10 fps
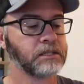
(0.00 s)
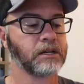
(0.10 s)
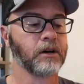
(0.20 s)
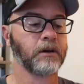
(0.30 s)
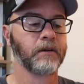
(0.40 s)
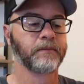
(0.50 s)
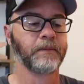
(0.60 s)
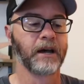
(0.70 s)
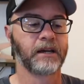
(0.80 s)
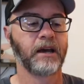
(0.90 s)
So if
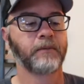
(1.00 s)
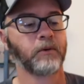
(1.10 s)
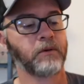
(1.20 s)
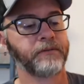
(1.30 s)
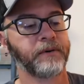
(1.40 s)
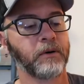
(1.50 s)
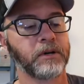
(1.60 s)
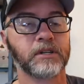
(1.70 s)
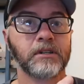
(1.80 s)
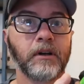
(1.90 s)
my camera will
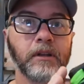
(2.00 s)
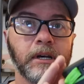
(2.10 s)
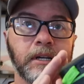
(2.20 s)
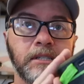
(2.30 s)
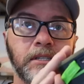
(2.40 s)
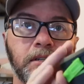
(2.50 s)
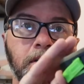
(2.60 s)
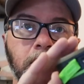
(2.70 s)
focus on this,